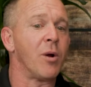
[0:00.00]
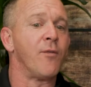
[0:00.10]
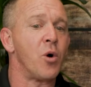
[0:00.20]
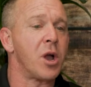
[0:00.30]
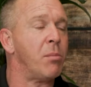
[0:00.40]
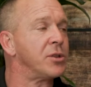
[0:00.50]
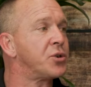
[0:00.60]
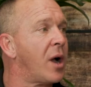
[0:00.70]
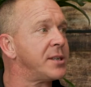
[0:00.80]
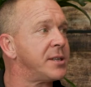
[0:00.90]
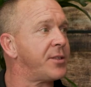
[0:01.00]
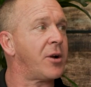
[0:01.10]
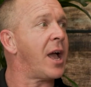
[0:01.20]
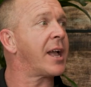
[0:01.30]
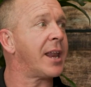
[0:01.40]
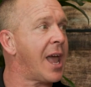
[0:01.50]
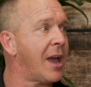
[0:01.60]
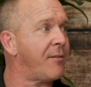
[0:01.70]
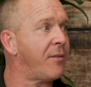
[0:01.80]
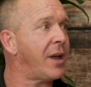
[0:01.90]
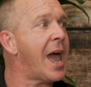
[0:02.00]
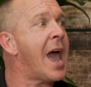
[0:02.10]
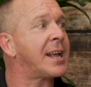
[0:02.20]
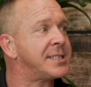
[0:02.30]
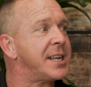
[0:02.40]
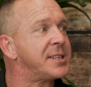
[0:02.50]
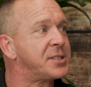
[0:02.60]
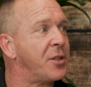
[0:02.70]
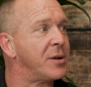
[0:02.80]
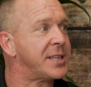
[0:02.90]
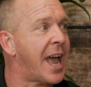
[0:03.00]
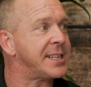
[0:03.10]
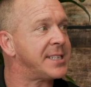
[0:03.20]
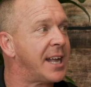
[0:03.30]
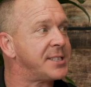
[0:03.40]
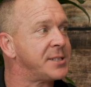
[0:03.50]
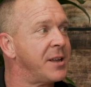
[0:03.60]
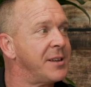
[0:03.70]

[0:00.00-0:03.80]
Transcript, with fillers: irrevocable trust that they're not going to have access to those assets.